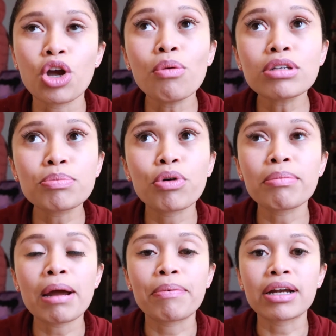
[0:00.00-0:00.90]
There was a point
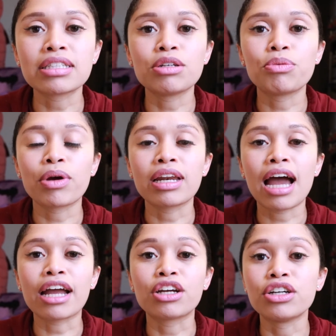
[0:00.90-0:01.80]
in my pregnancy when
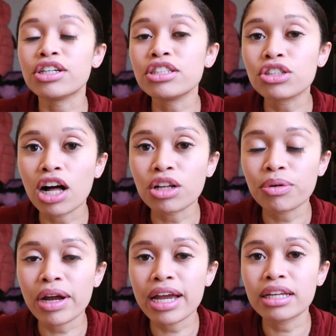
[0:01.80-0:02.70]
I could
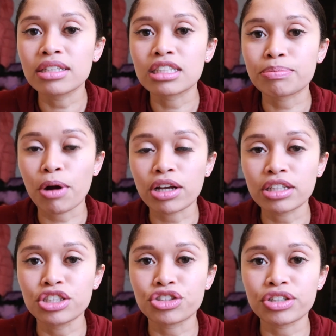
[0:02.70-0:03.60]
tolerate
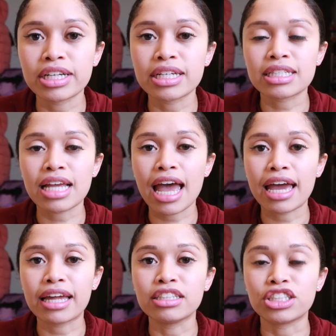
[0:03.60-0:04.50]
sparkling drinks
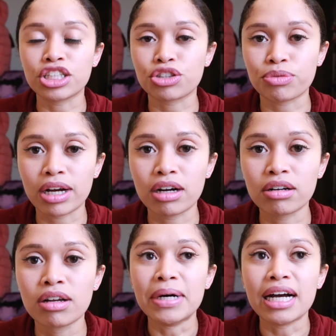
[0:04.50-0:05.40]
and ginger
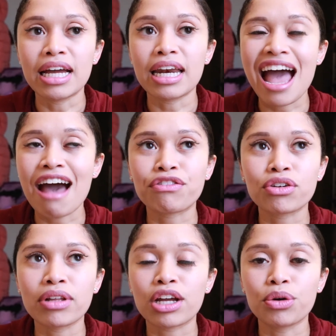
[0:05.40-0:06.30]
ale, but
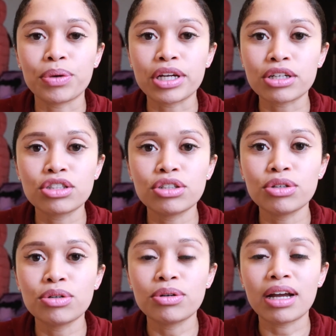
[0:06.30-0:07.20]
after like a week or
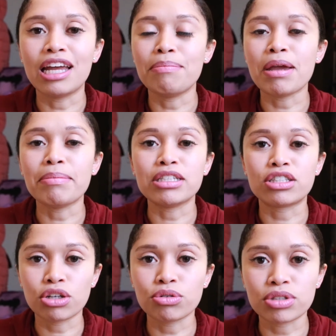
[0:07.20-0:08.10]
2, it made me
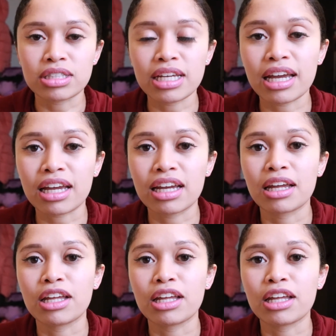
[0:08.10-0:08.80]
so sick.